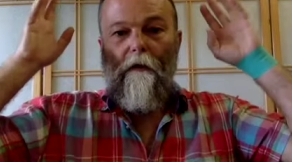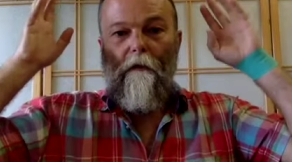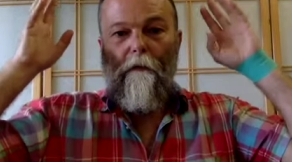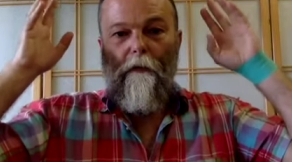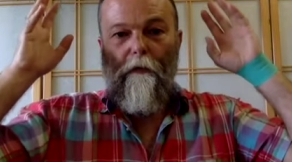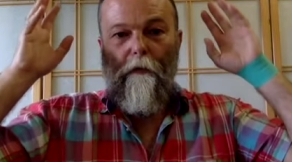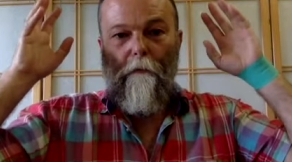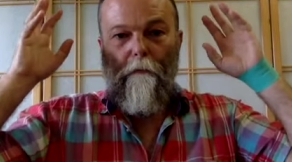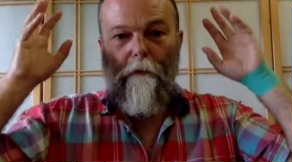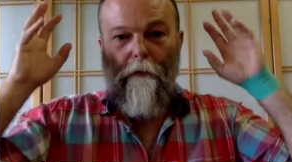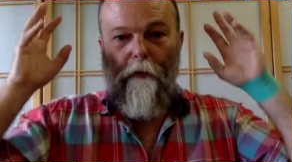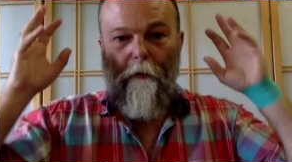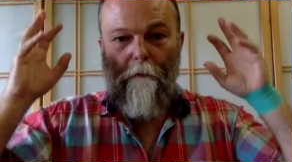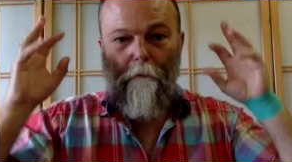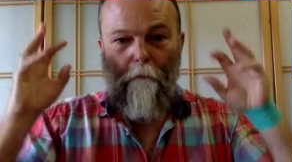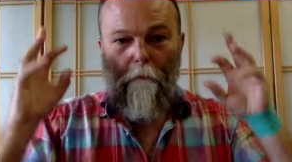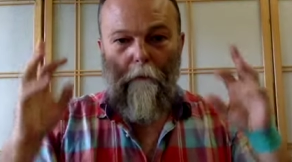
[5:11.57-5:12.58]
The, the
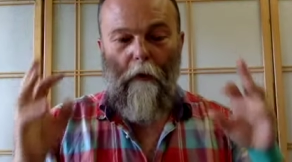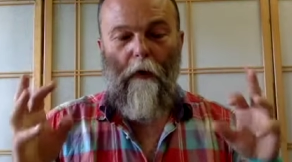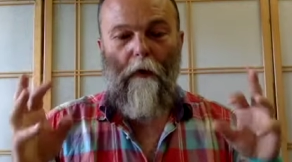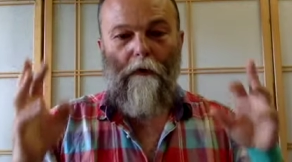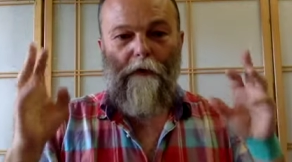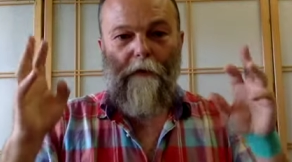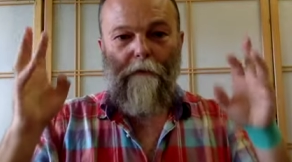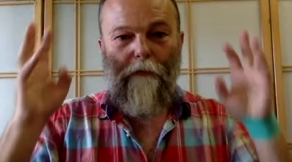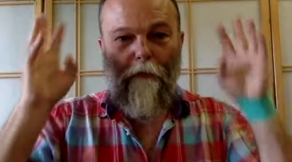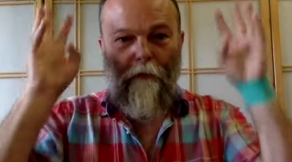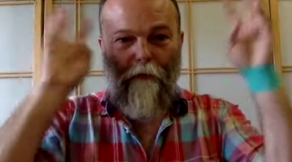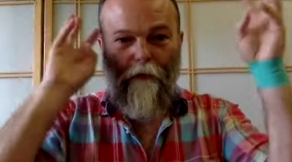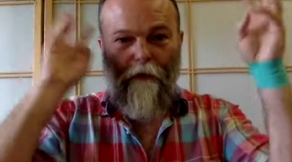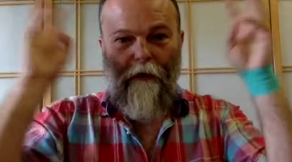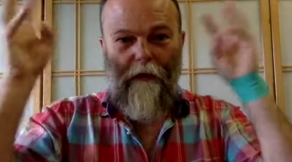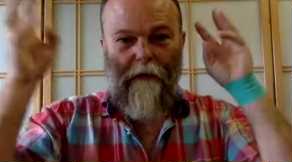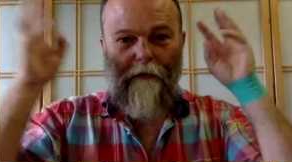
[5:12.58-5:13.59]
most
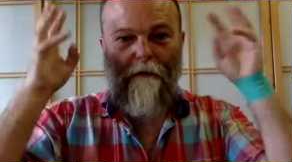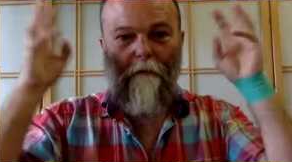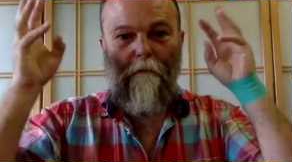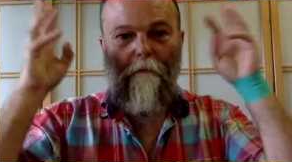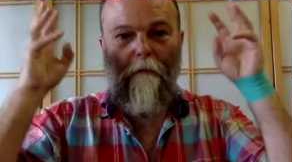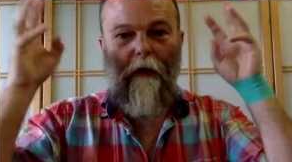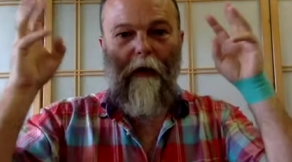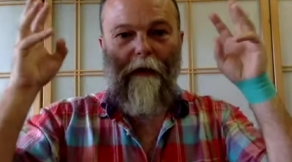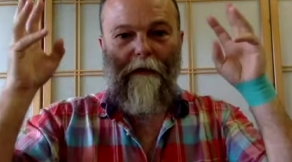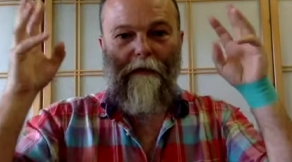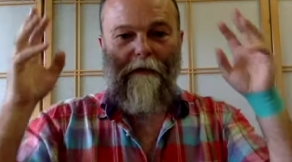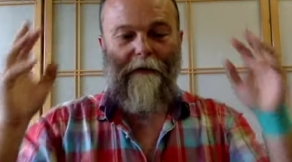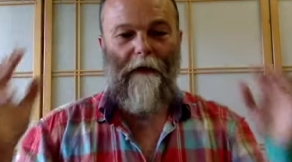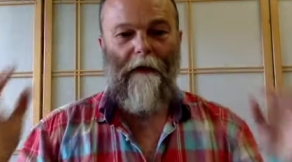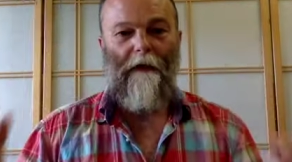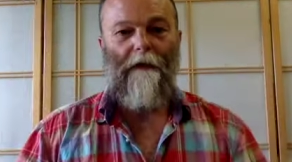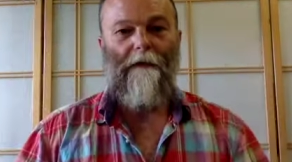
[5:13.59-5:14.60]
important thing is the
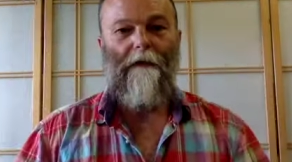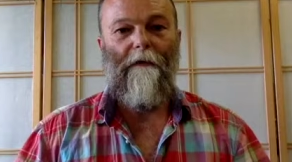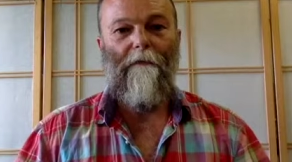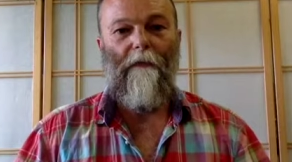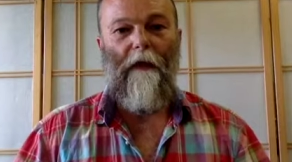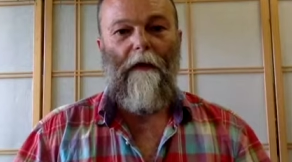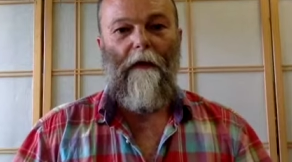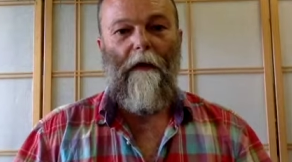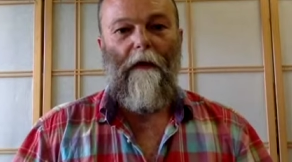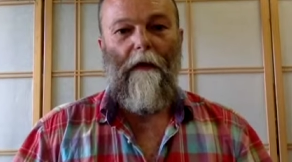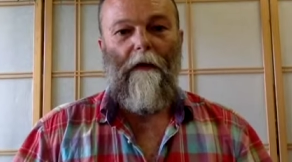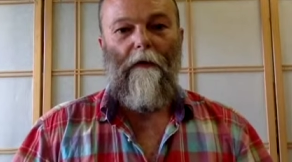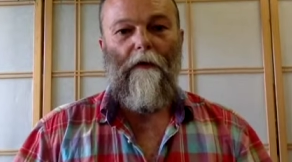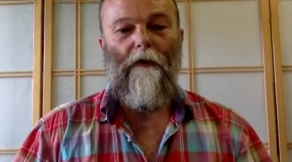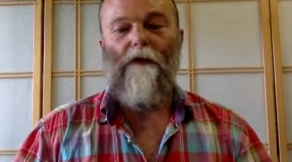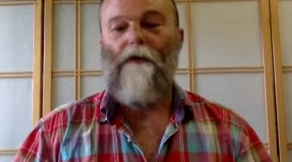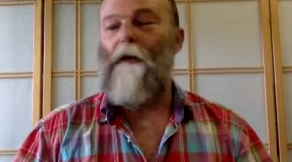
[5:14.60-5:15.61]
mindset
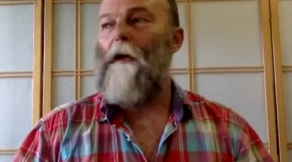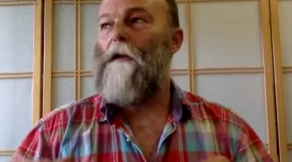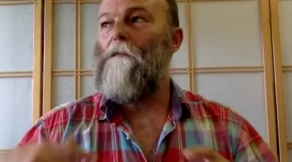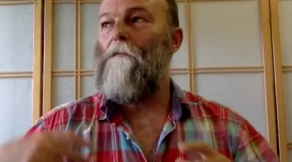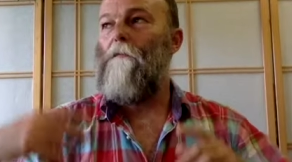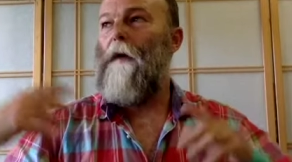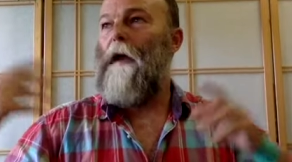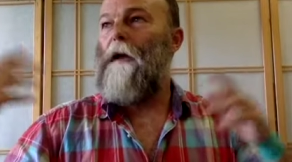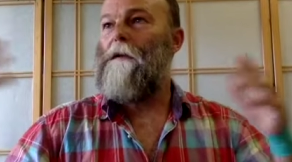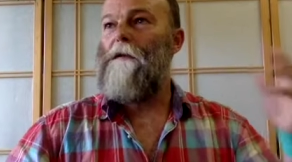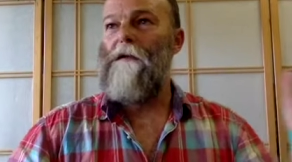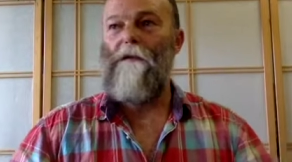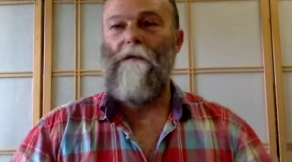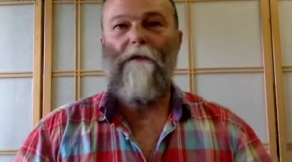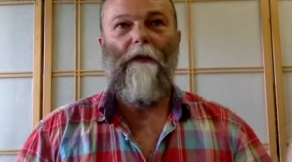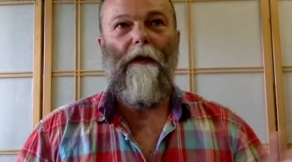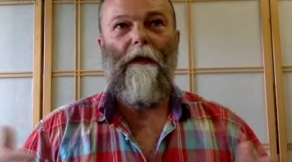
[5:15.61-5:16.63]
you can change
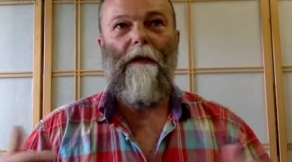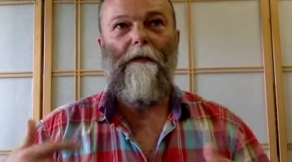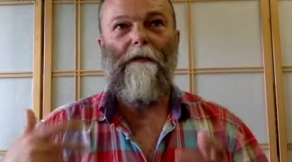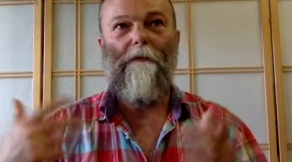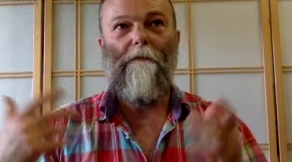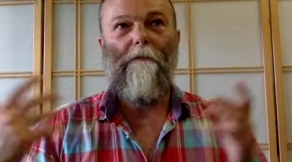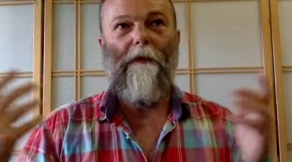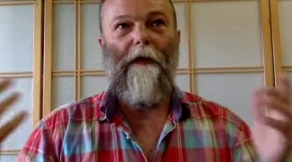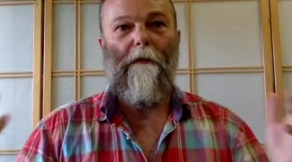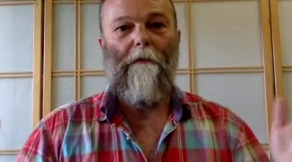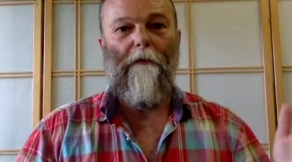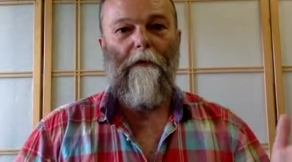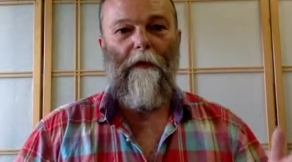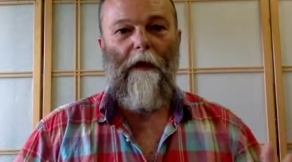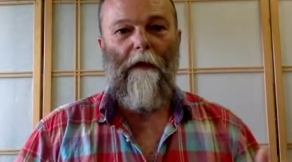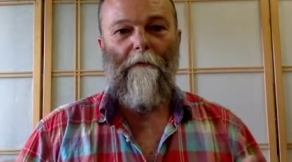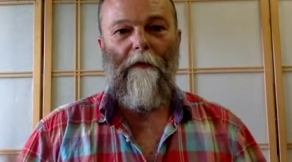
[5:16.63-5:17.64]
masses of things and
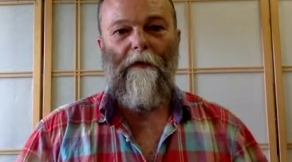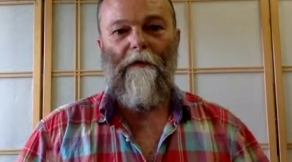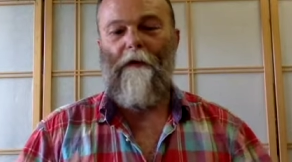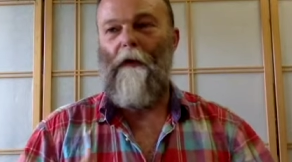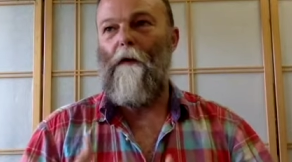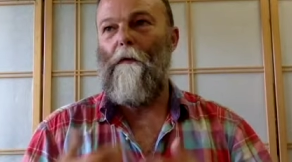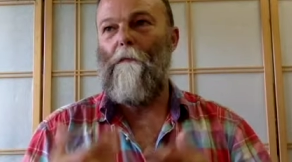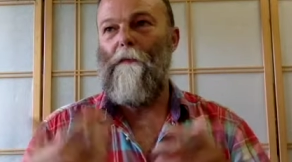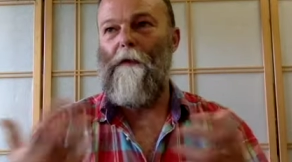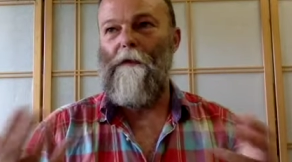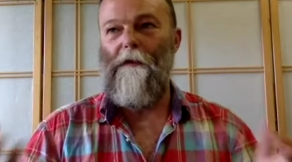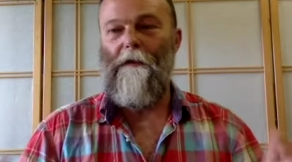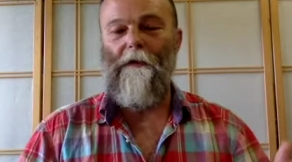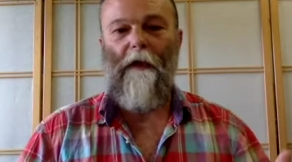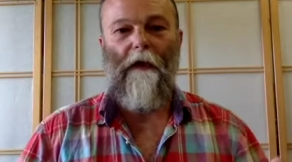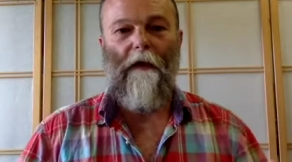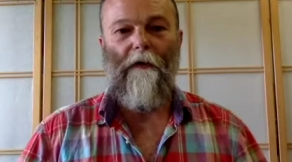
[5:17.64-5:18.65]
people. I'm a therapist, a
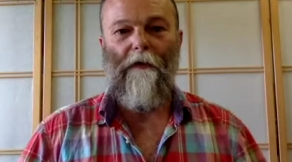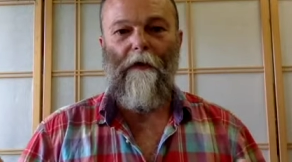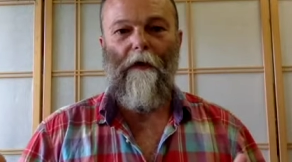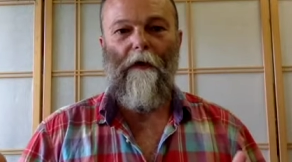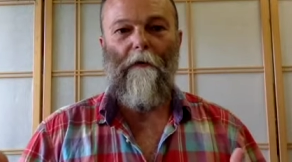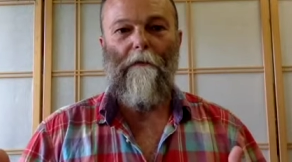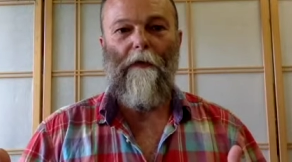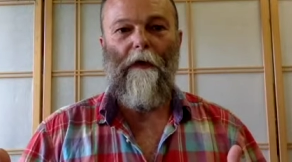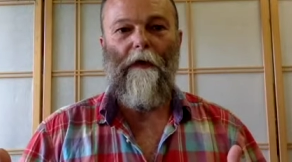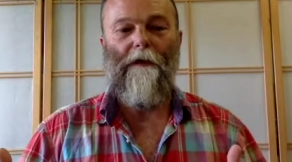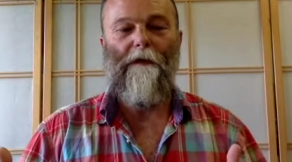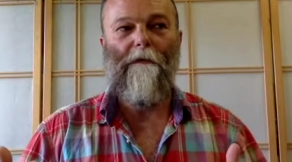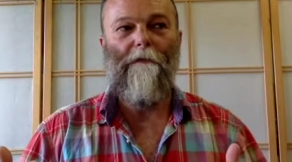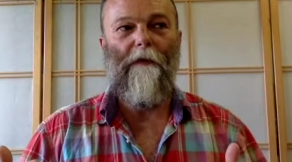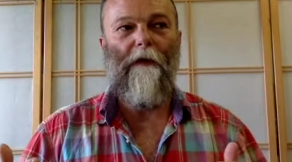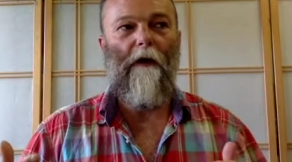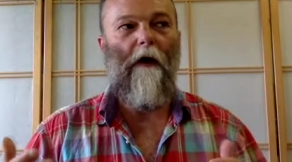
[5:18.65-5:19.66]

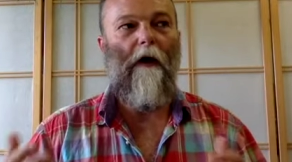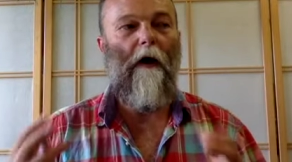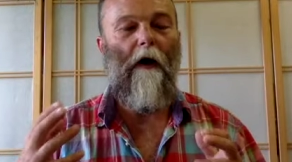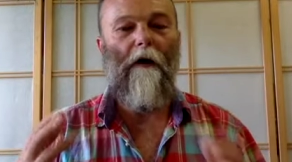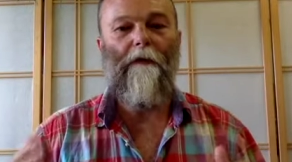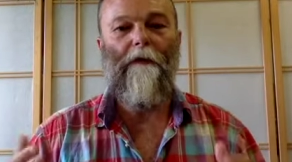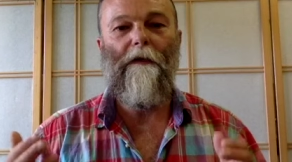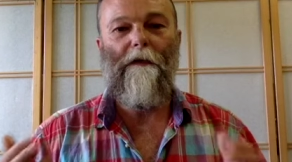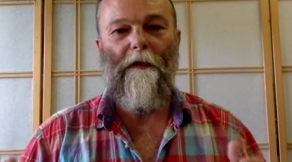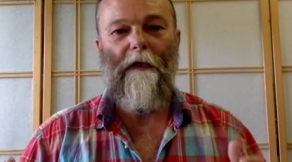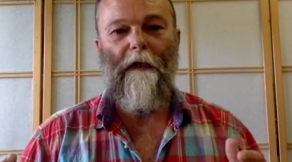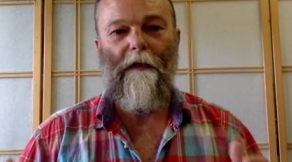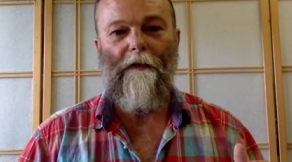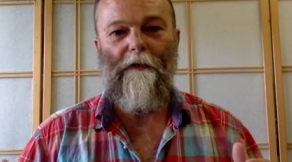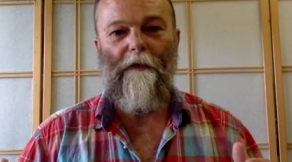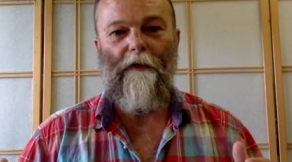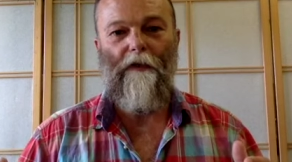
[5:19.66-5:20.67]
psychotherapist, but the hardest
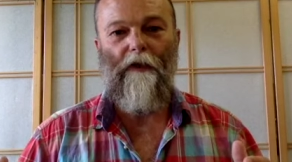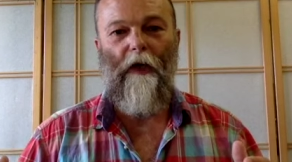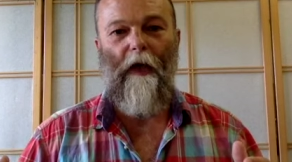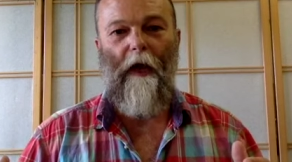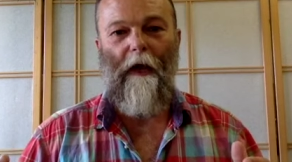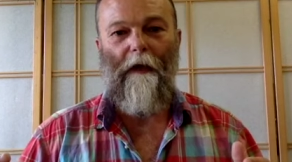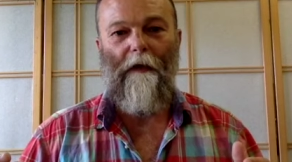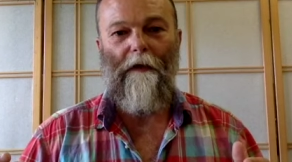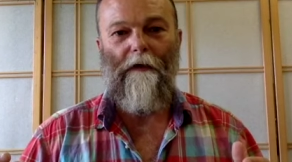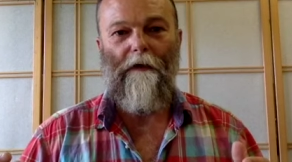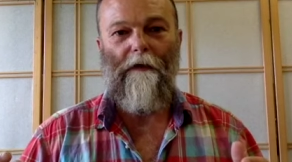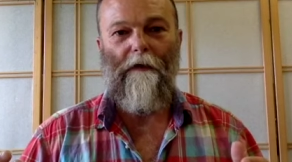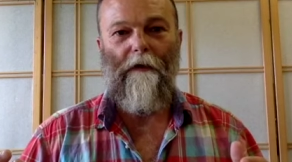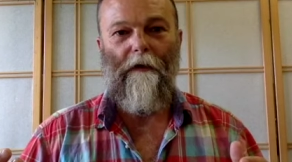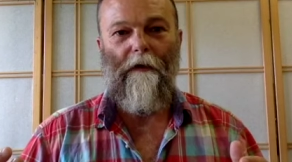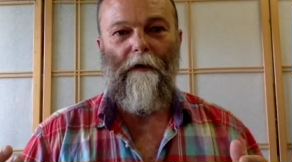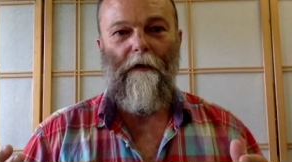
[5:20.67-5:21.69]
things to
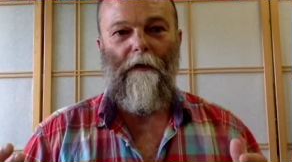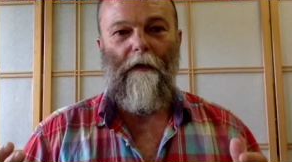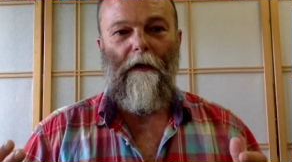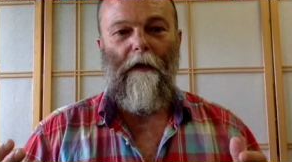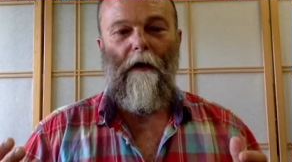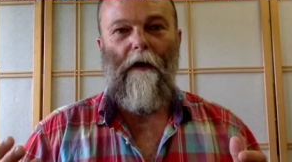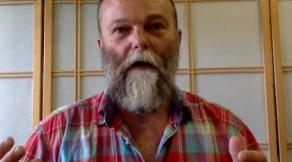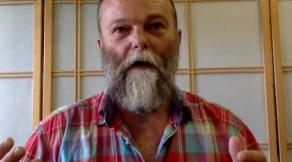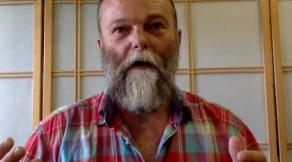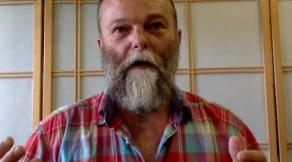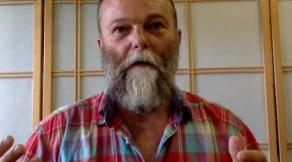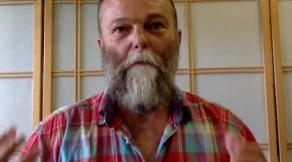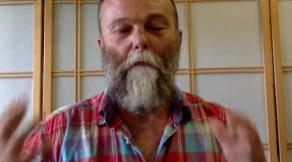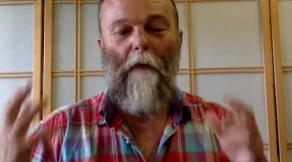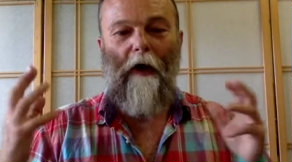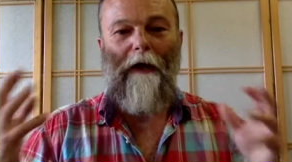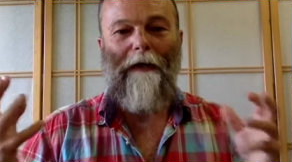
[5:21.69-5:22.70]
change are
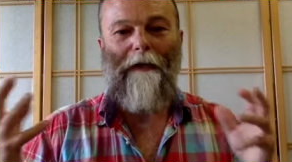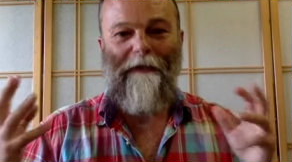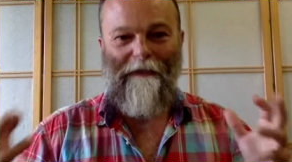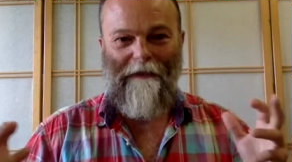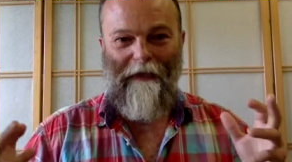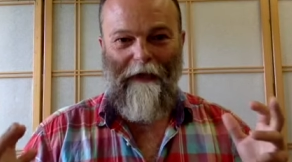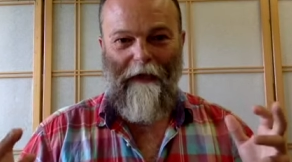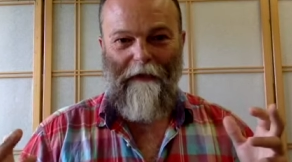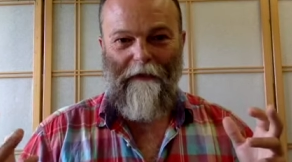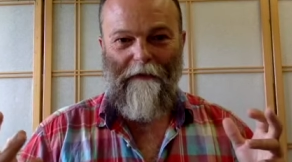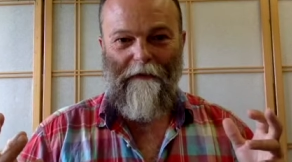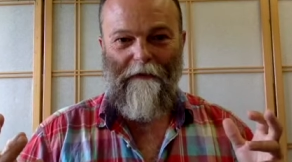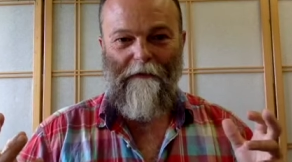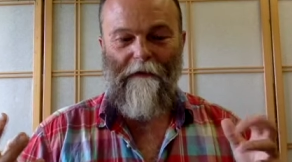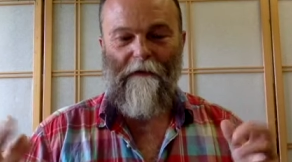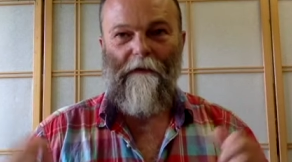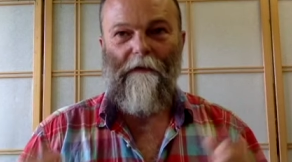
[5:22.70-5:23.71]
mindsets.